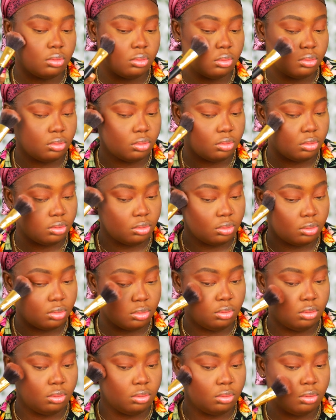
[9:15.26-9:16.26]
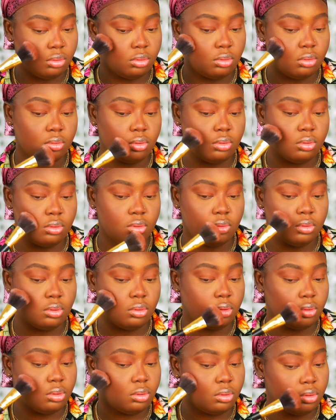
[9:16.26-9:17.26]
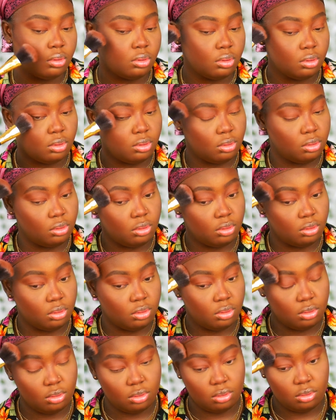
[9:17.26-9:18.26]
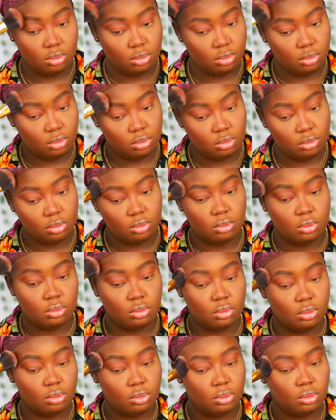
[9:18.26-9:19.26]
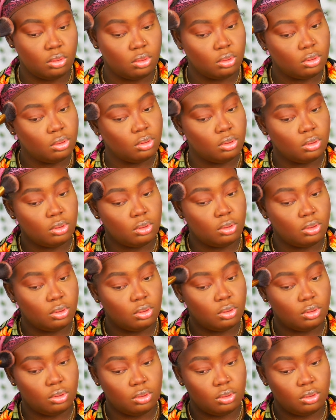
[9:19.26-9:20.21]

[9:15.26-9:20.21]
[no speech]